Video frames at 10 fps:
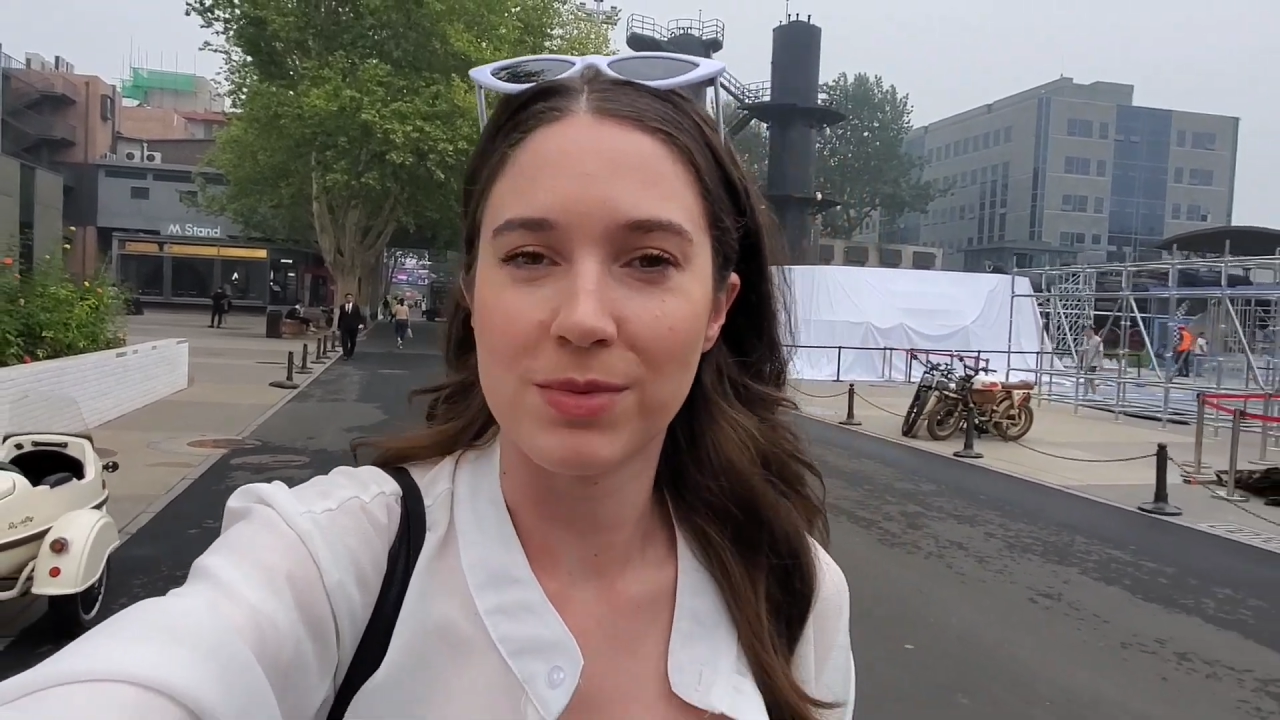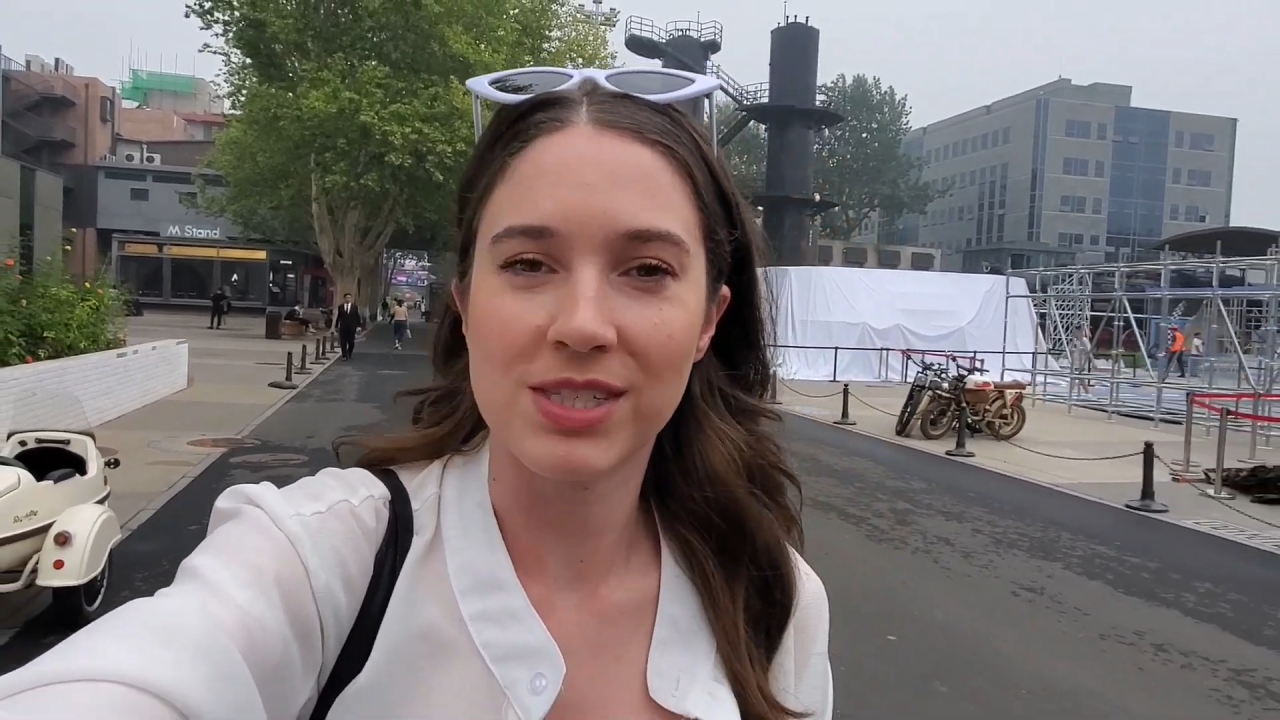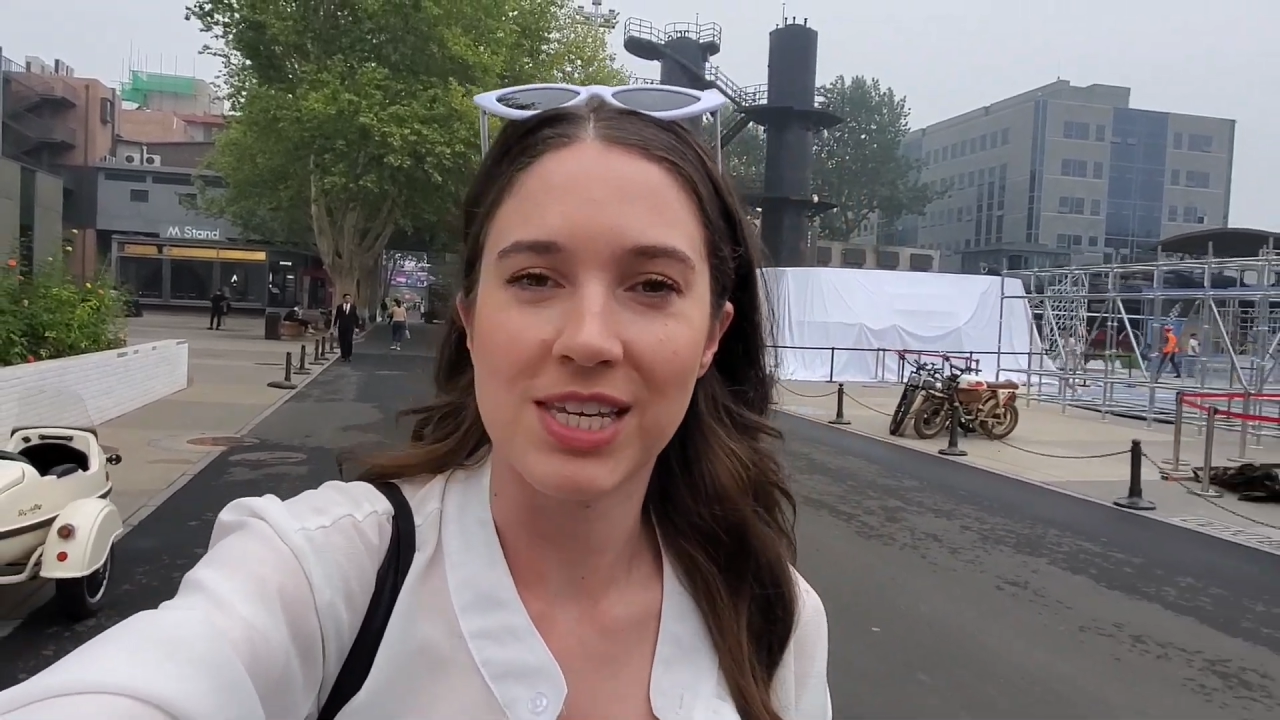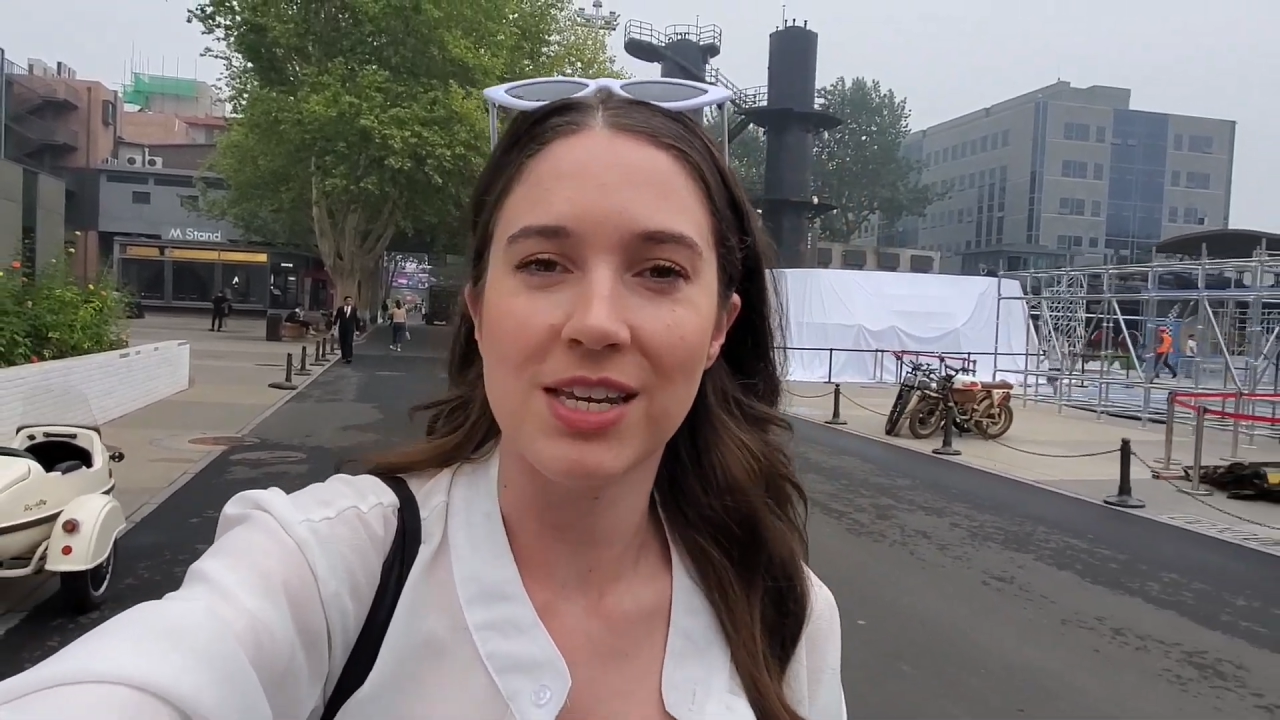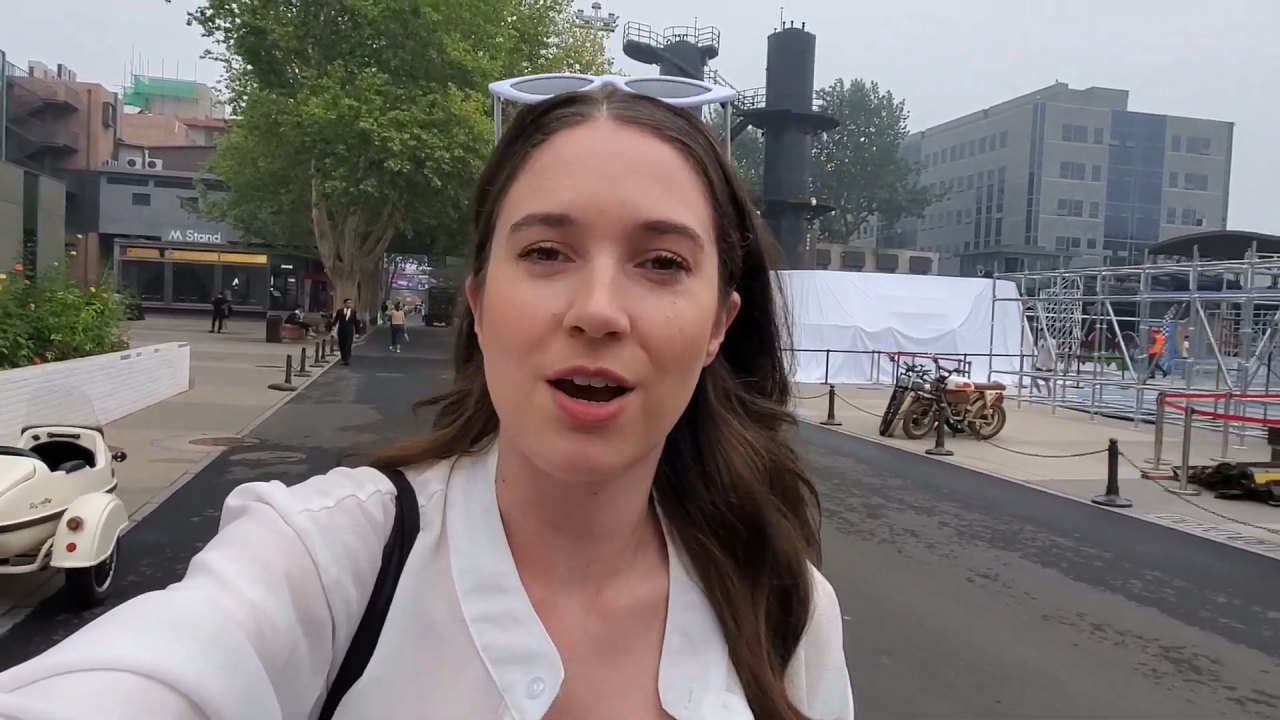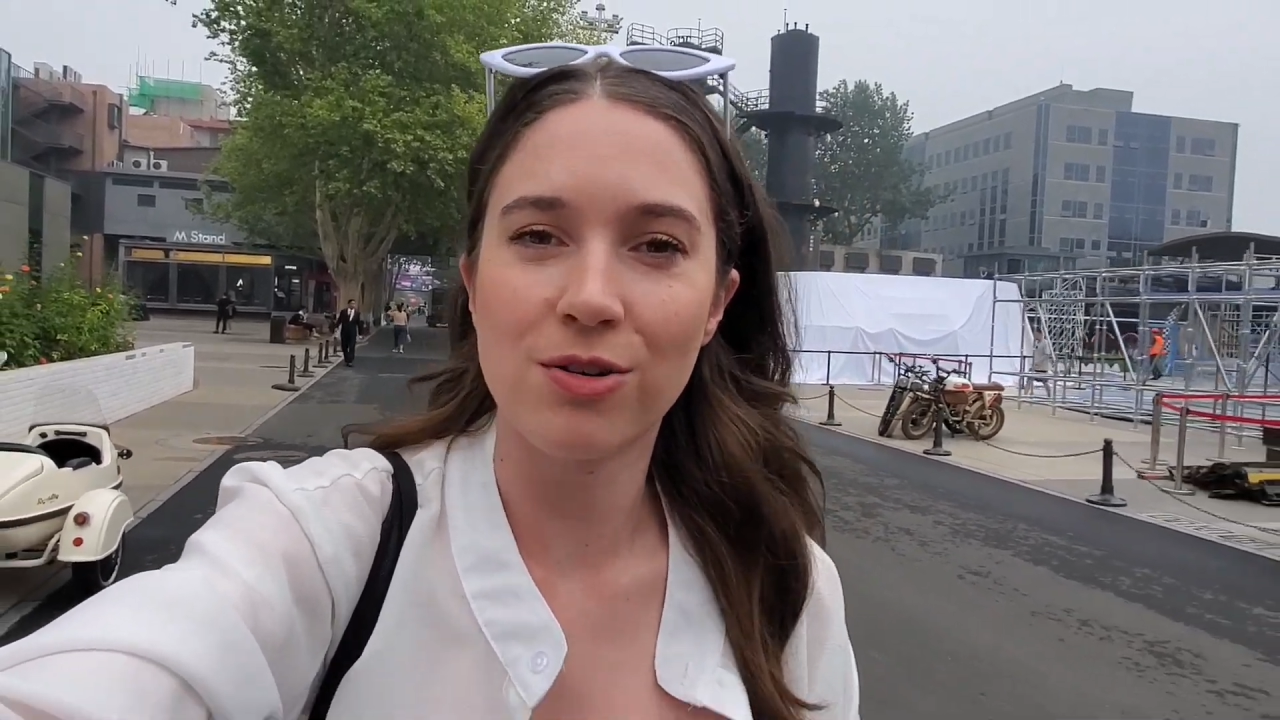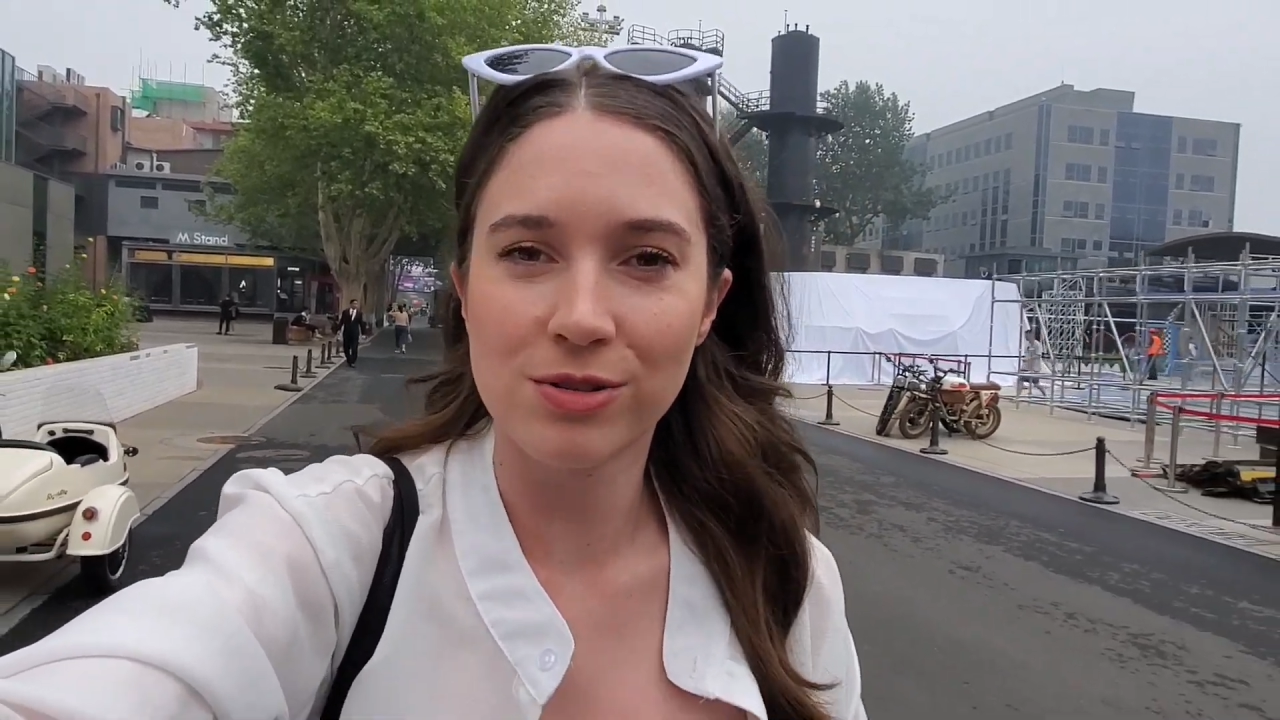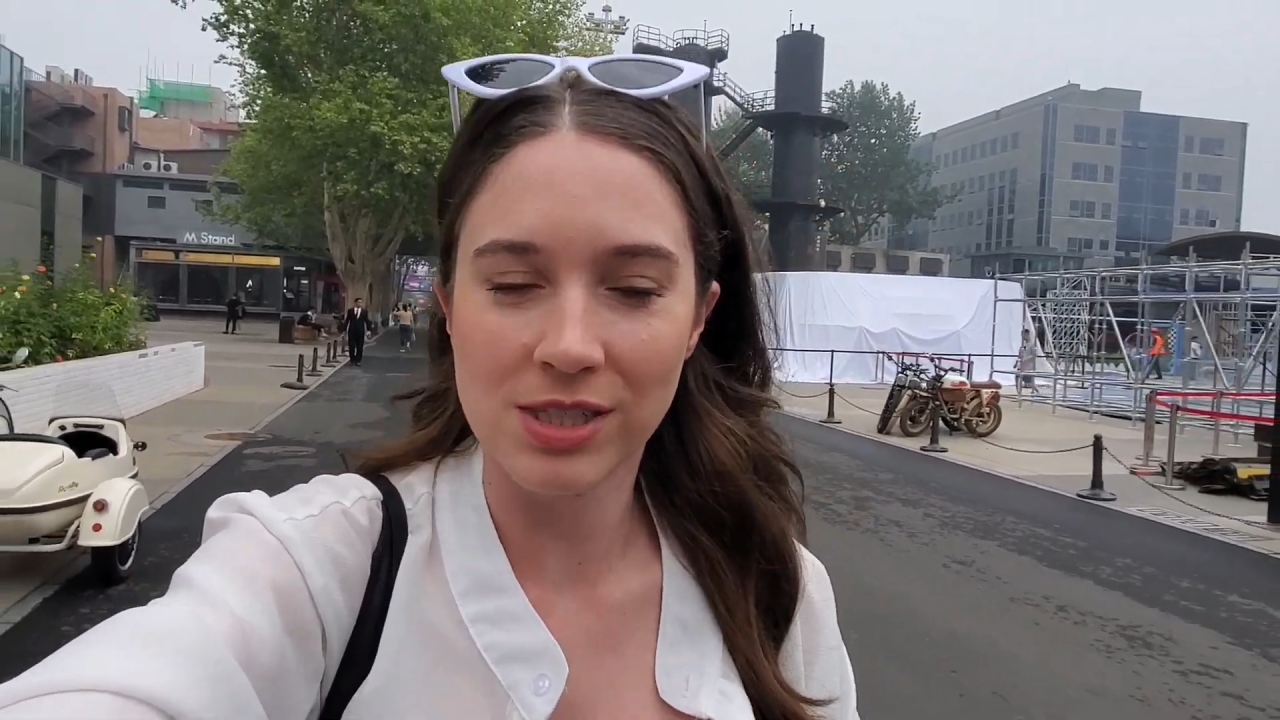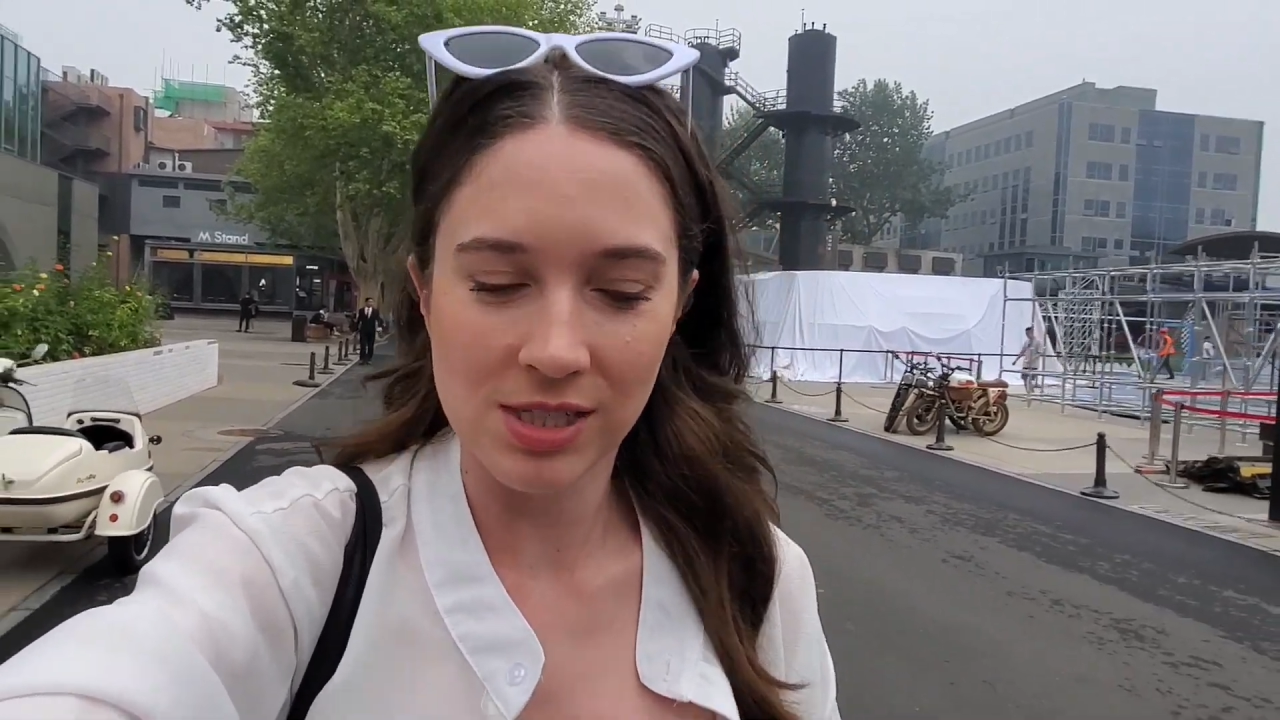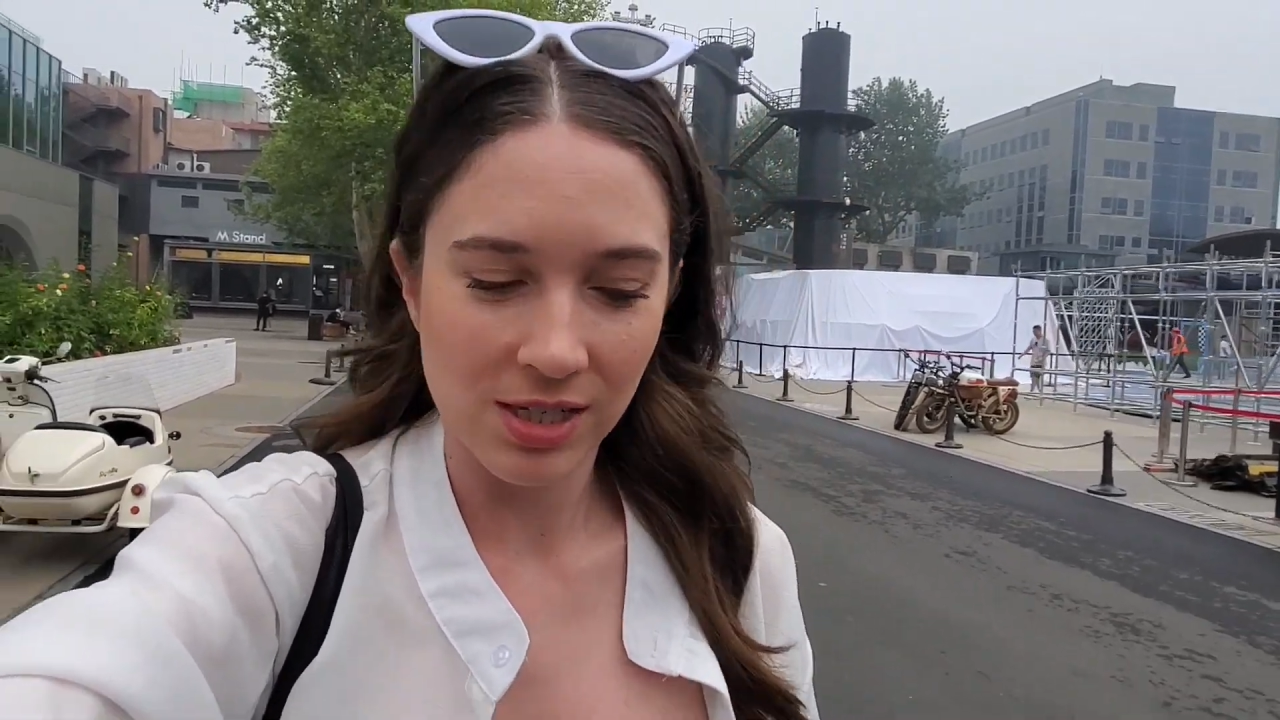
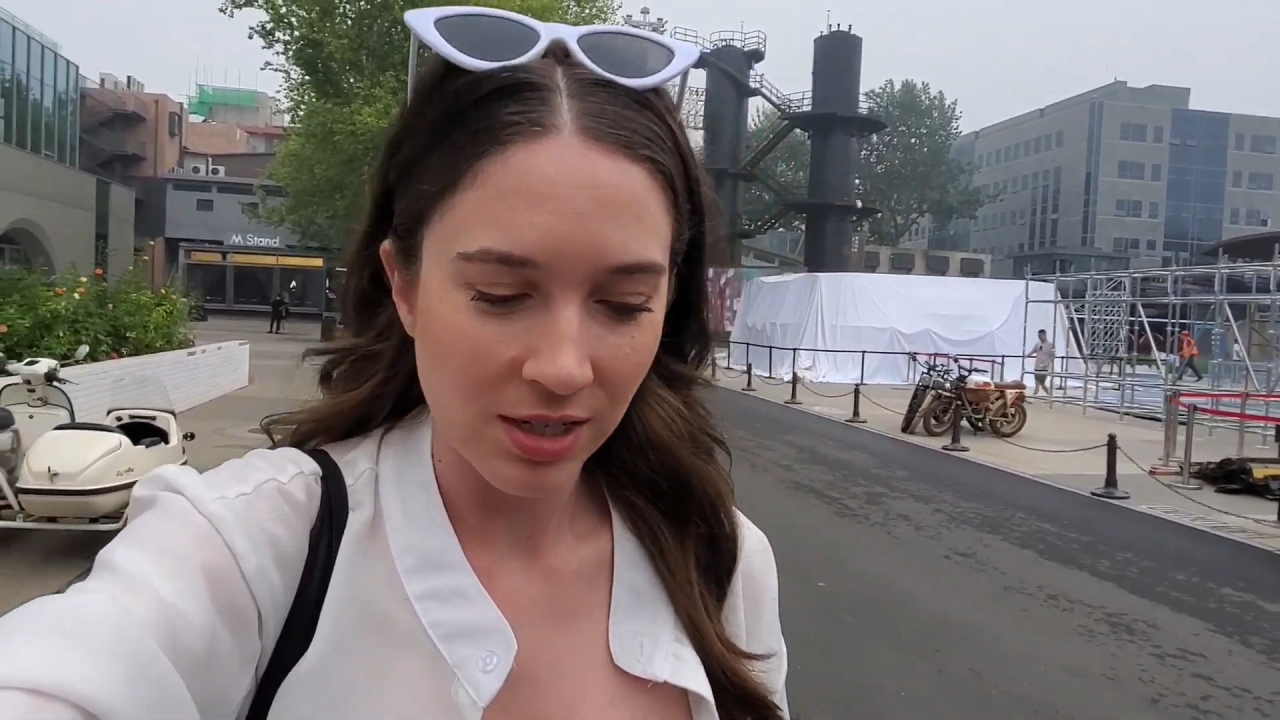mosquitoes.